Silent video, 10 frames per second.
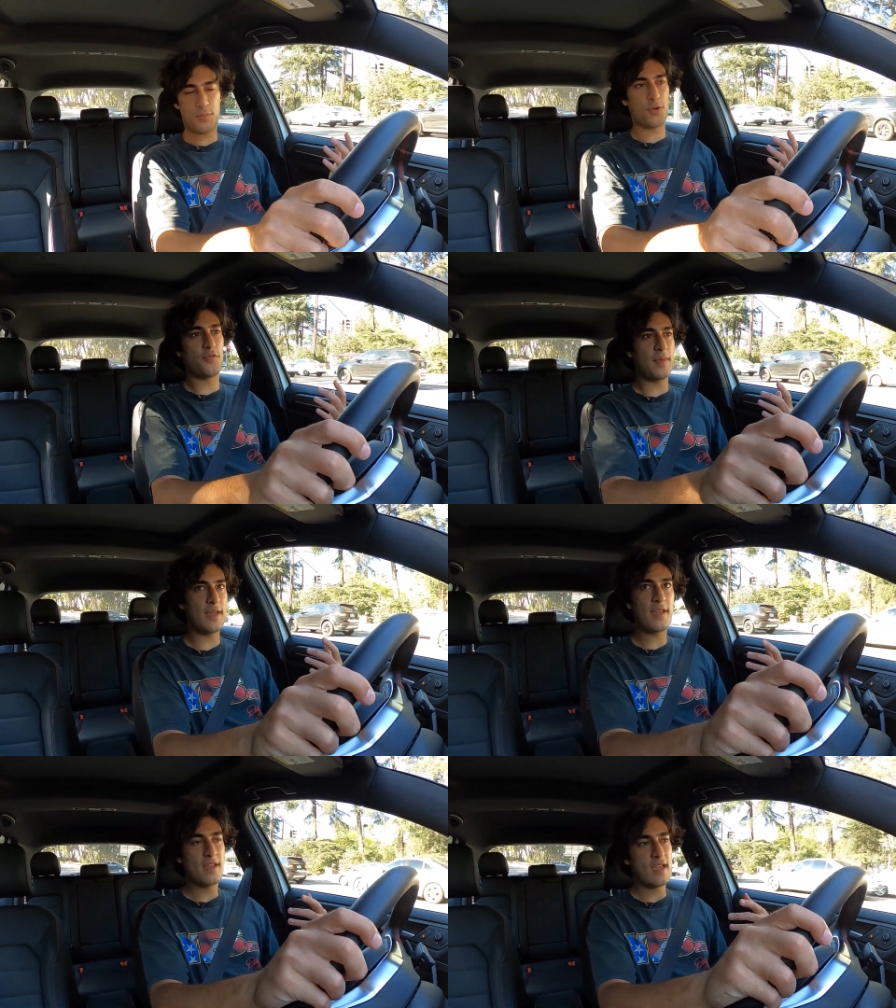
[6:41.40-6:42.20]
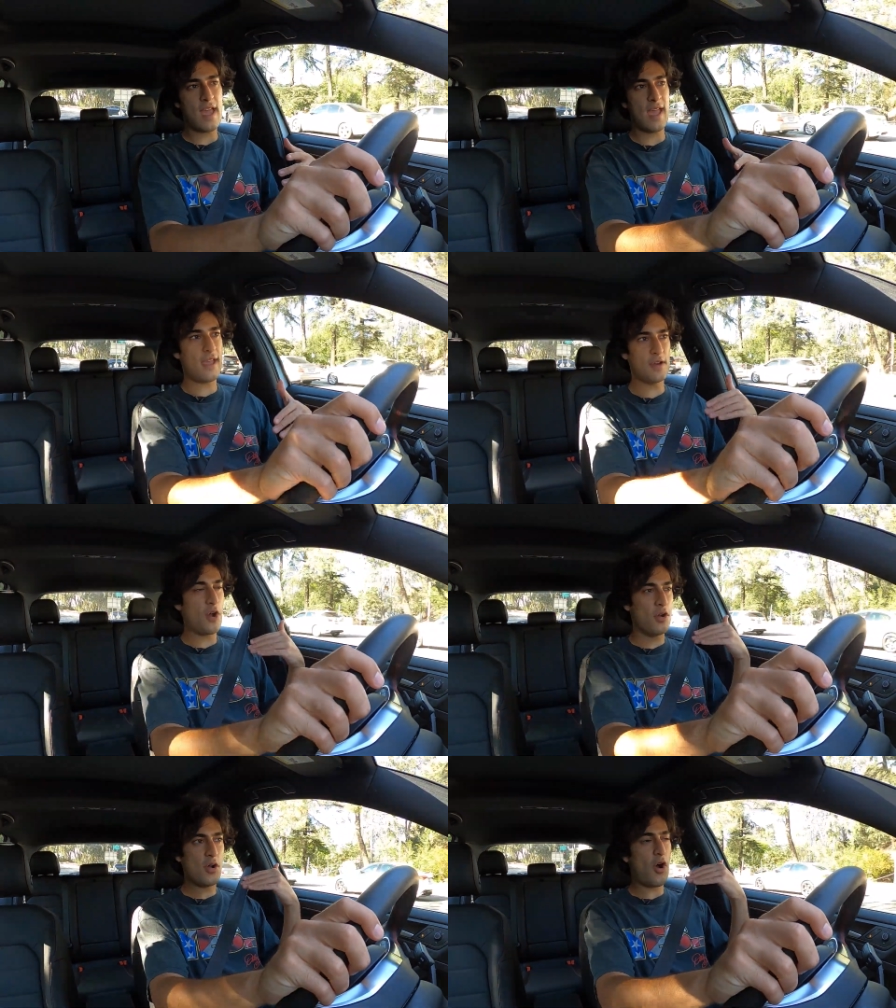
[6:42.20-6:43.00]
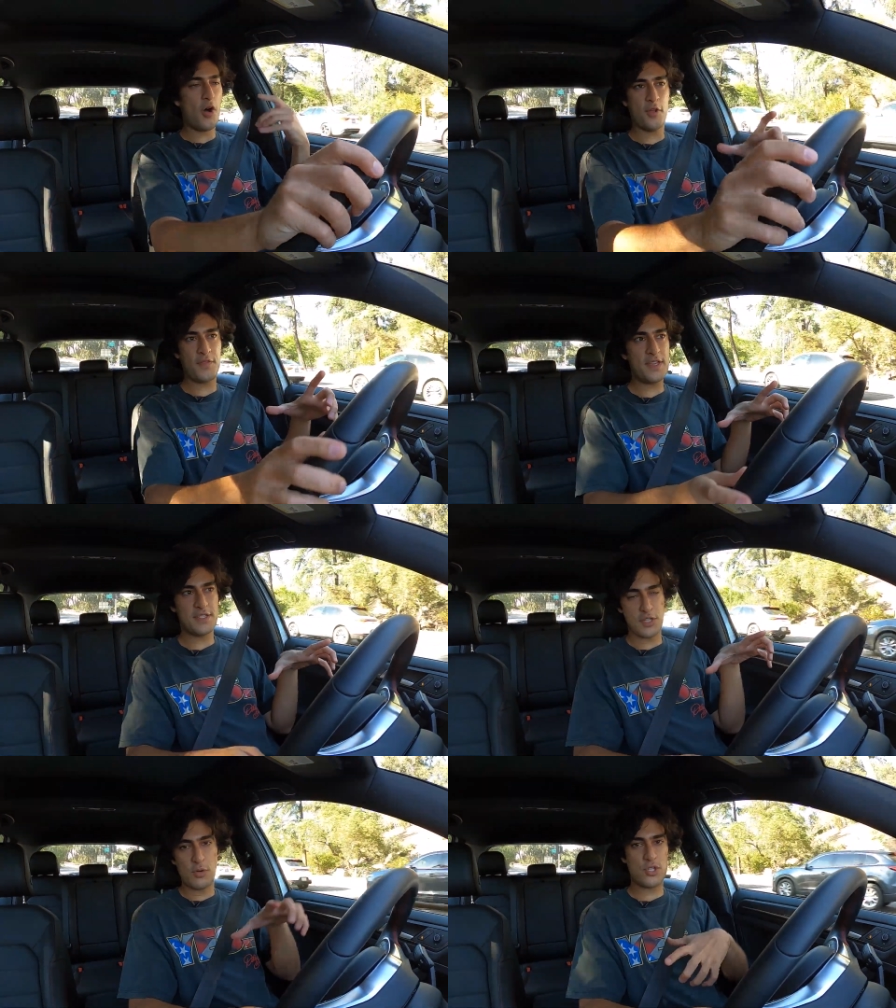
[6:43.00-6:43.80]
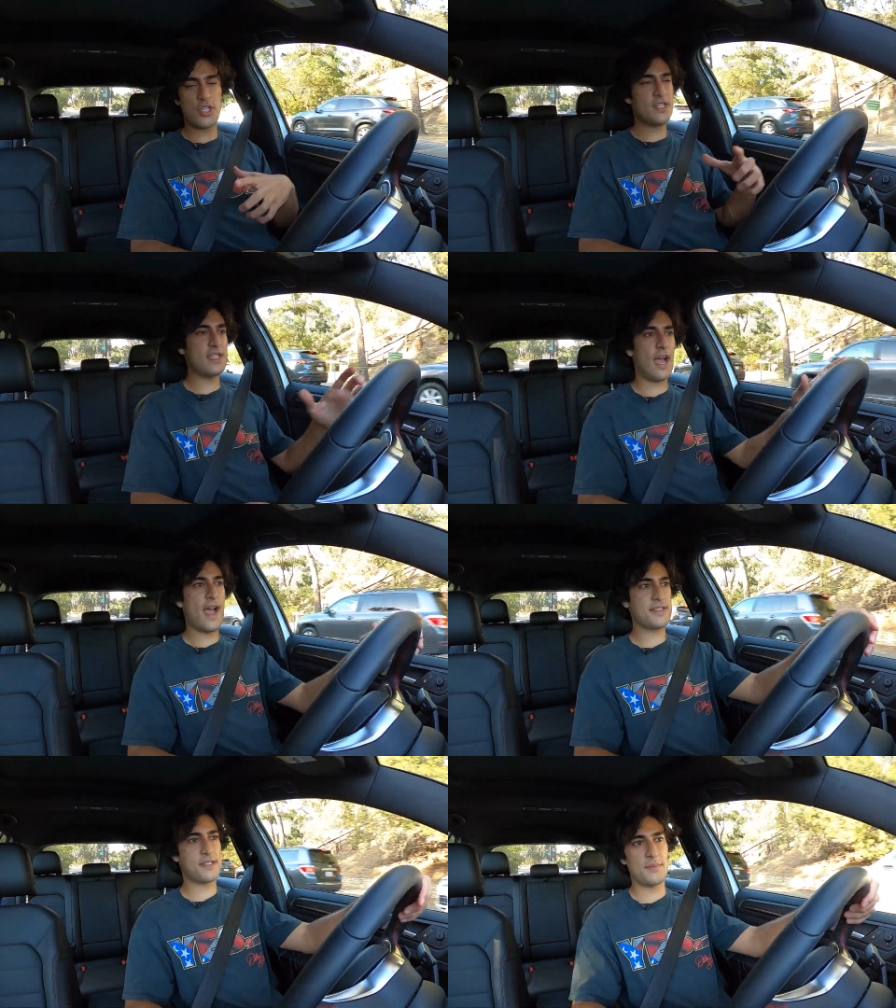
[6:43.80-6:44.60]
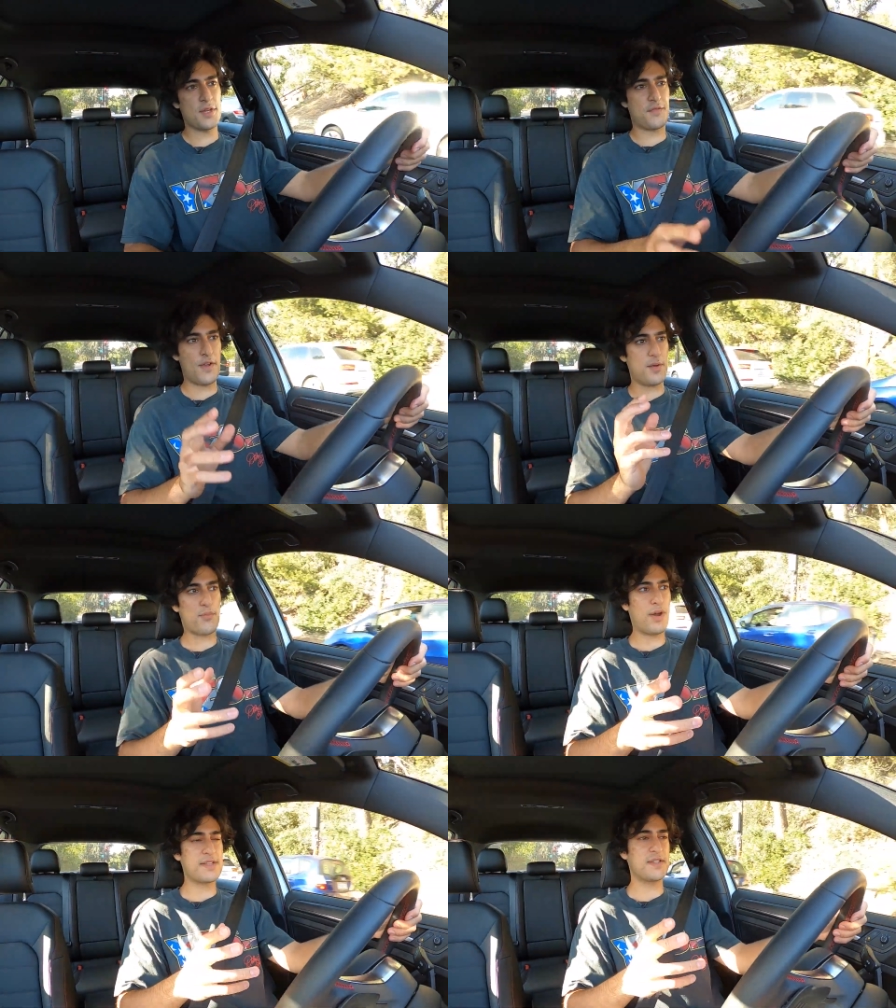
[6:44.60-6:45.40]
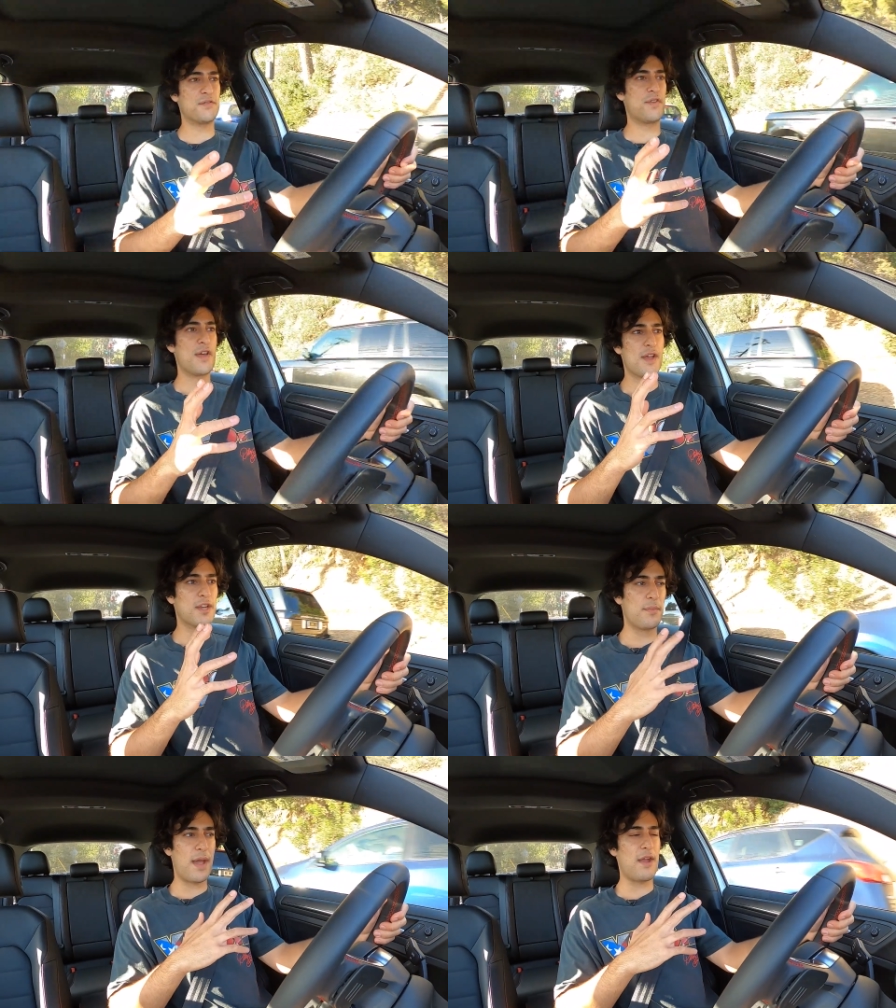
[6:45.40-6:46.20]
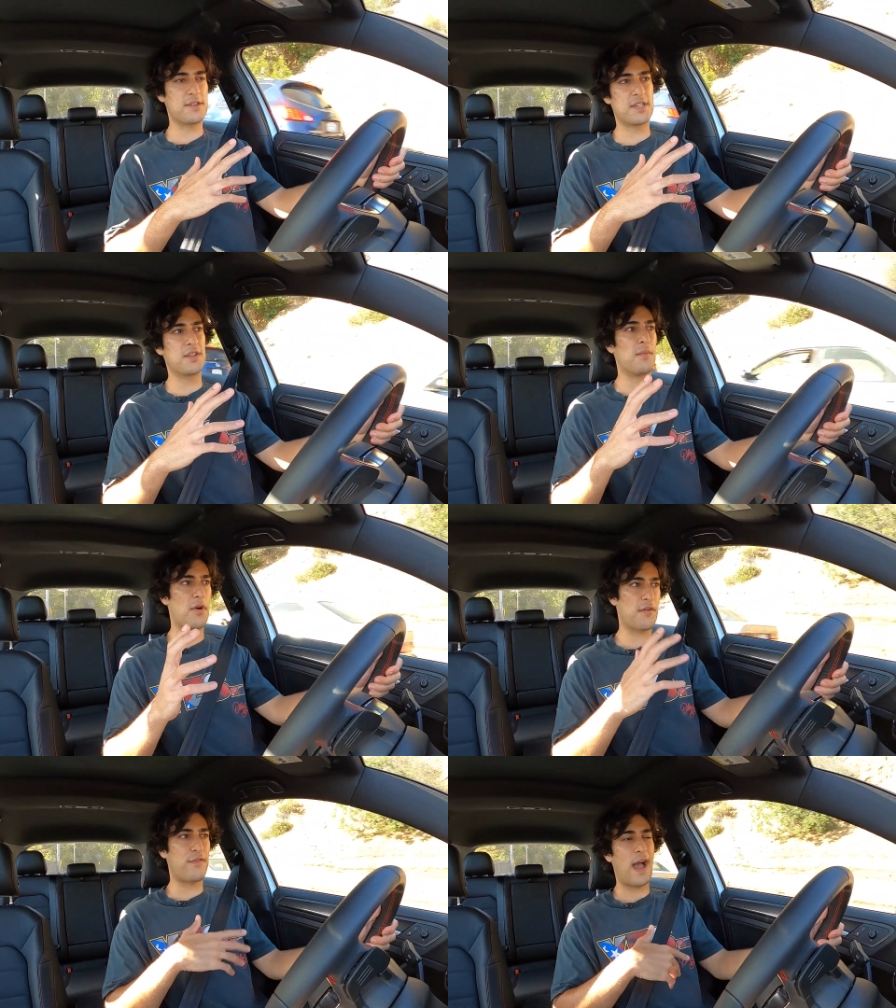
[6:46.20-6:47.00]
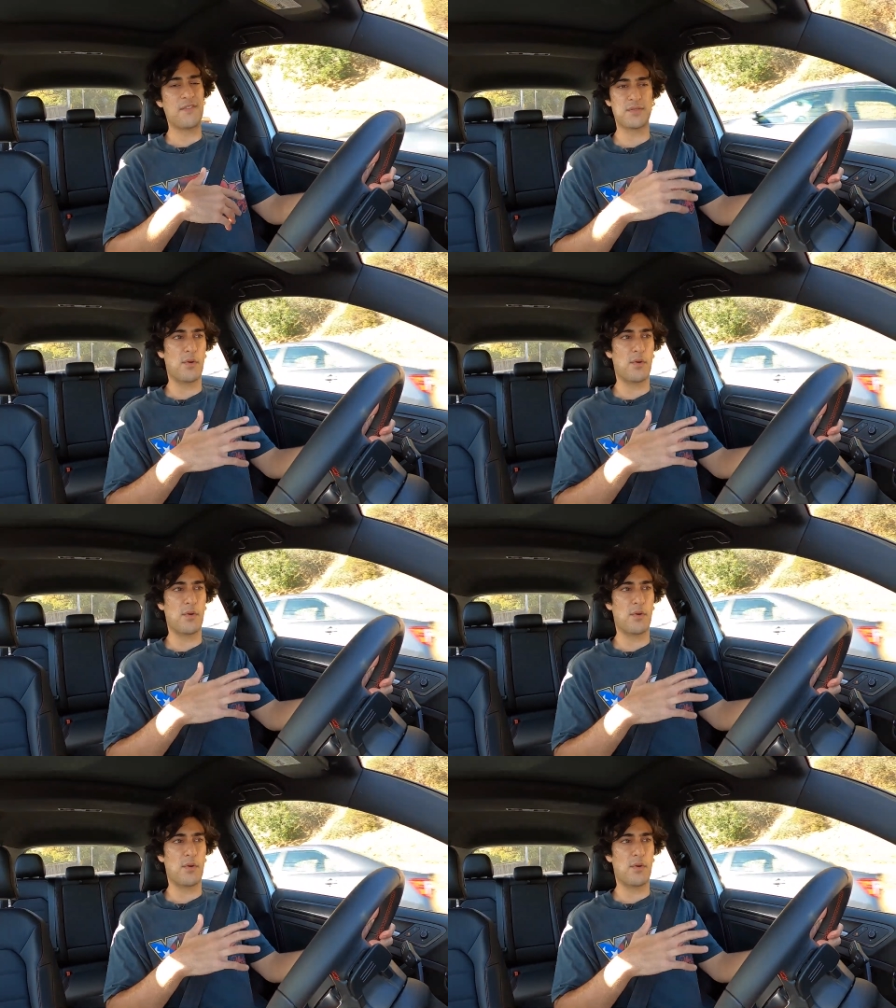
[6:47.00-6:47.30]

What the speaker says: improvement, and all of these newer GTIs to me are very impressive compared to the Mark 5s and